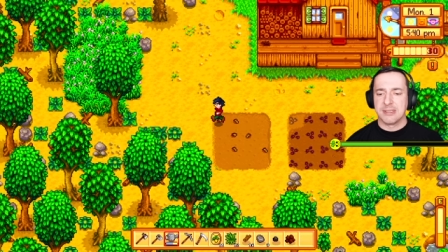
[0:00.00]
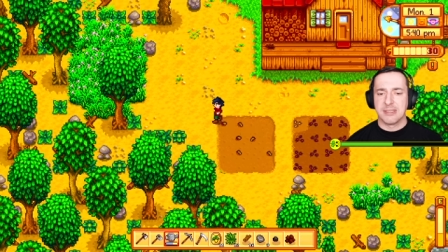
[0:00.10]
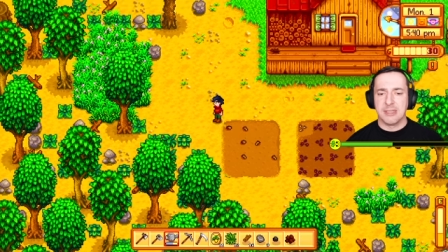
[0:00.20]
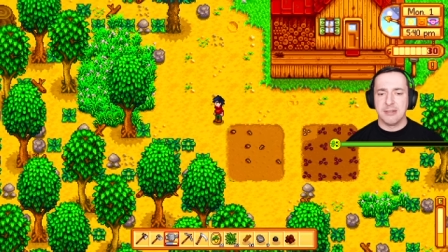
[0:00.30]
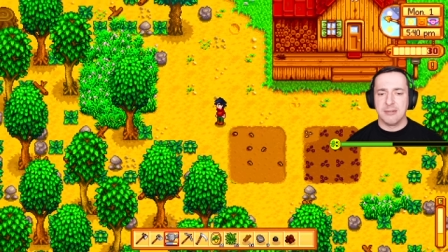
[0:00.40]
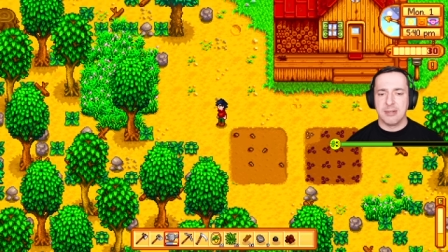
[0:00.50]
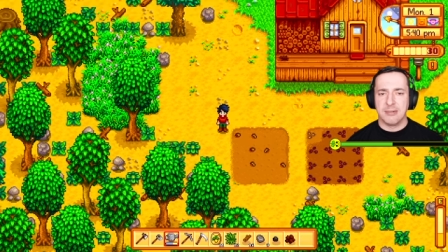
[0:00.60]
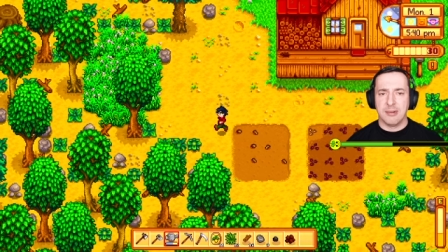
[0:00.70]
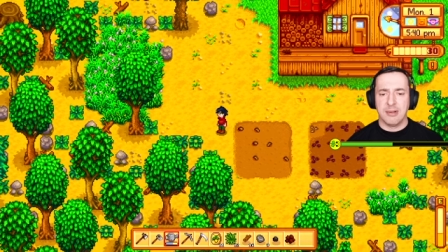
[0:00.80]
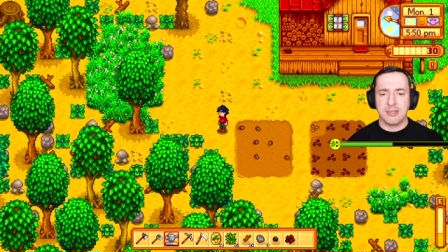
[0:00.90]
So we
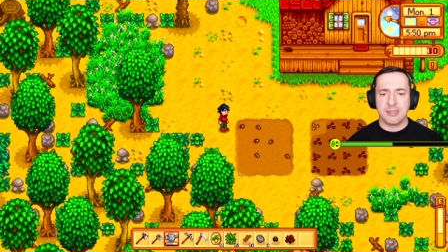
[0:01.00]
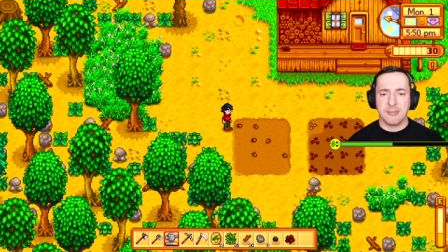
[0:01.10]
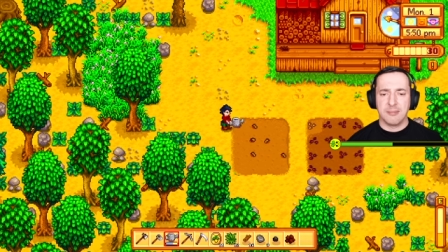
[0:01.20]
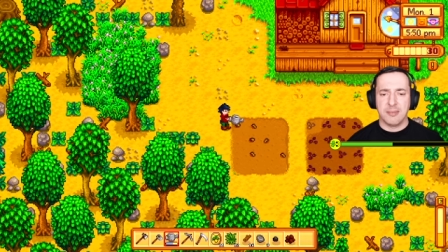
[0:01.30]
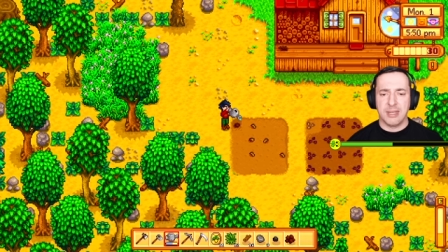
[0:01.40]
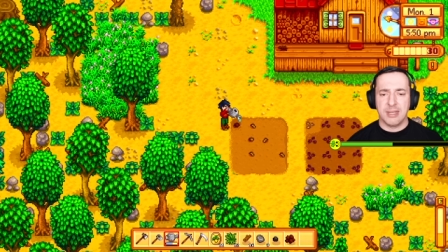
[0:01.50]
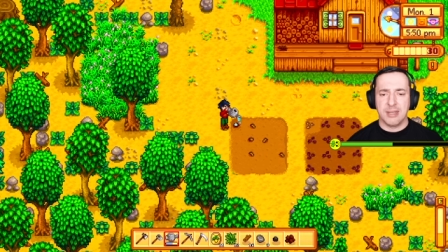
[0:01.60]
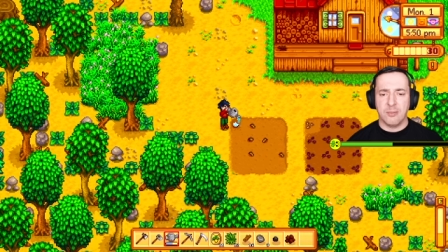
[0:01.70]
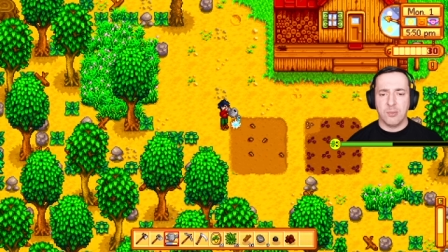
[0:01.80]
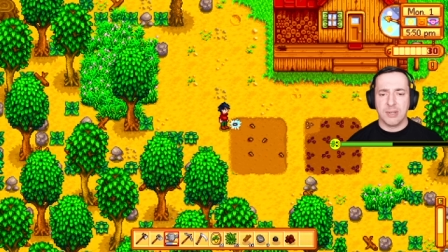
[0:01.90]
will
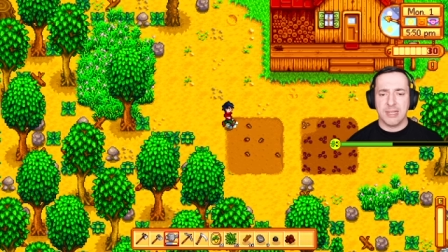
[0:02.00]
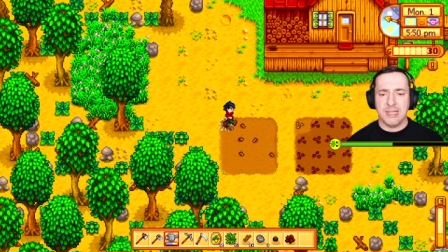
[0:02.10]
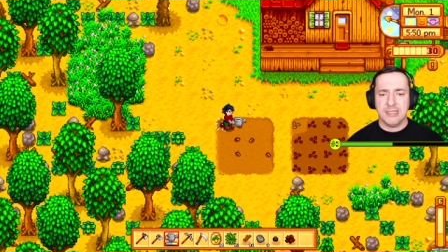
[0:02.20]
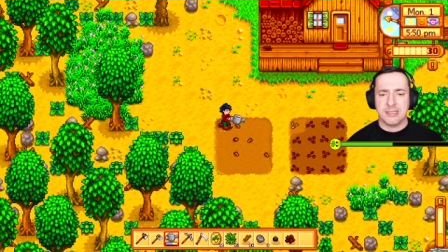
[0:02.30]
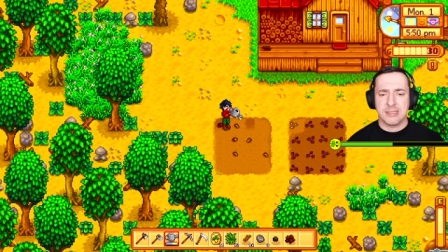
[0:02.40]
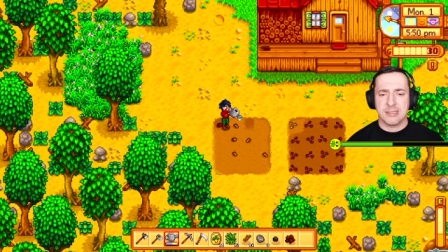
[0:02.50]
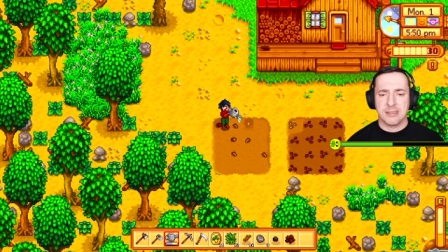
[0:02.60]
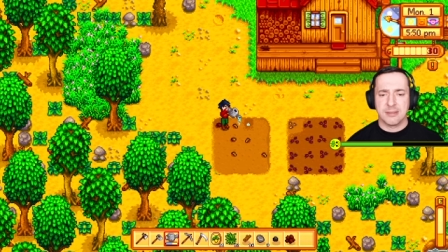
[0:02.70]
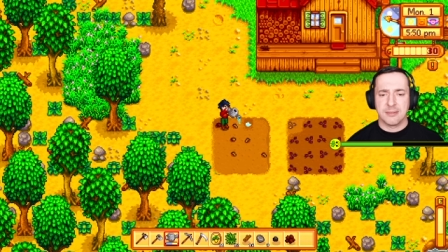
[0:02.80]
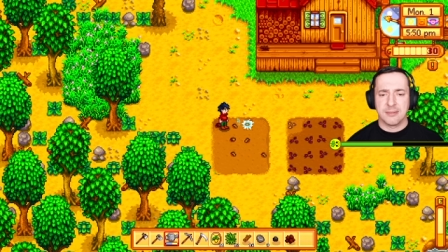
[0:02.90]
uh, water these.
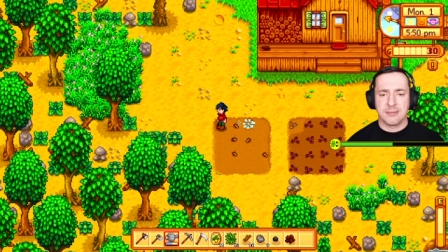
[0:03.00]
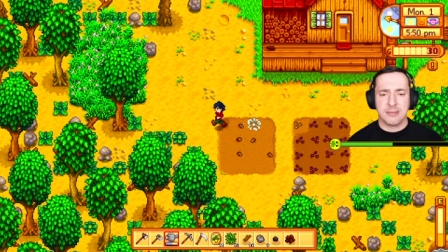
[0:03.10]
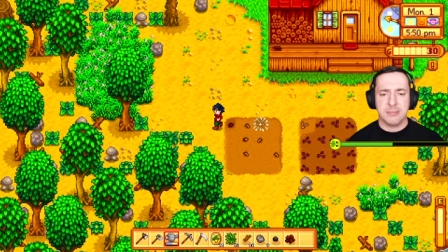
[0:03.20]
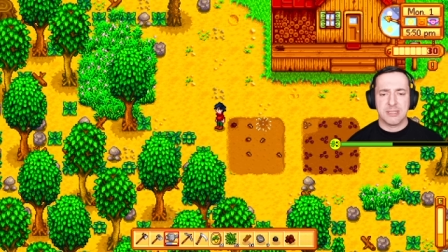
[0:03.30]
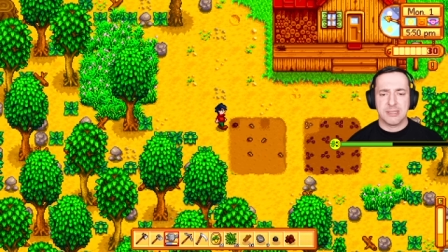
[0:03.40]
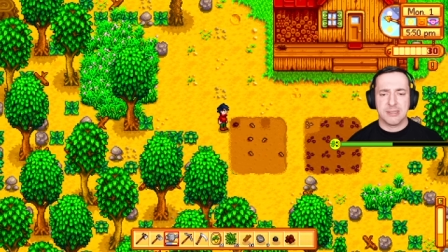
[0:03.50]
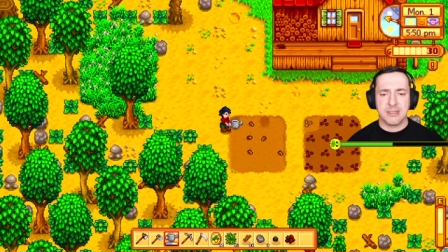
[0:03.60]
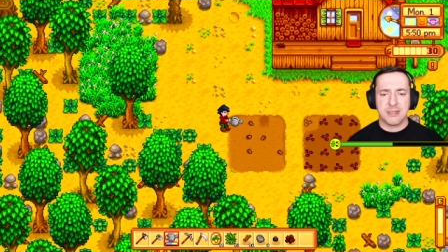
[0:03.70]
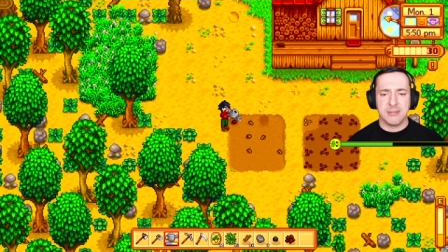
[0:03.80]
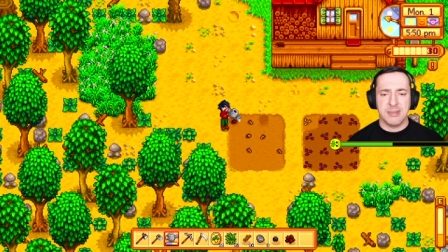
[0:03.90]
Whoops,
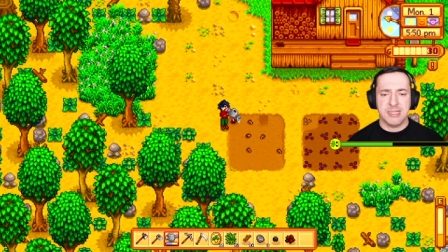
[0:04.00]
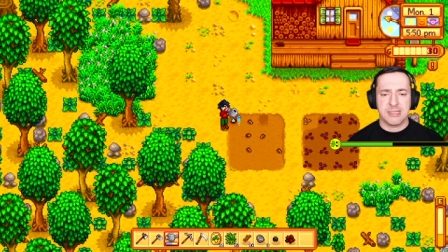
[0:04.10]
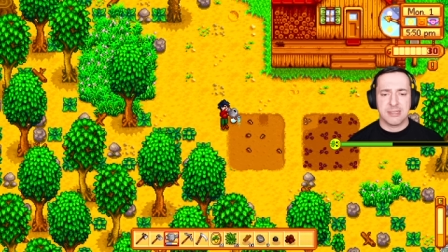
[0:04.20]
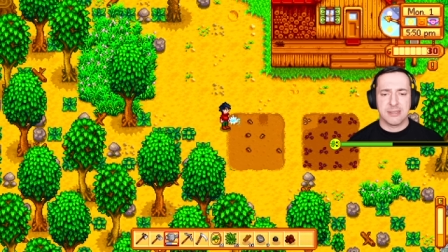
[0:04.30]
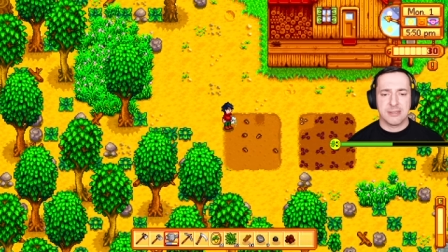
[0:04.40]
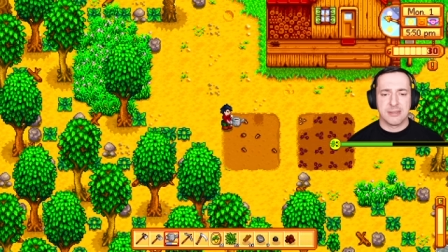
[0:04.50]
I missed.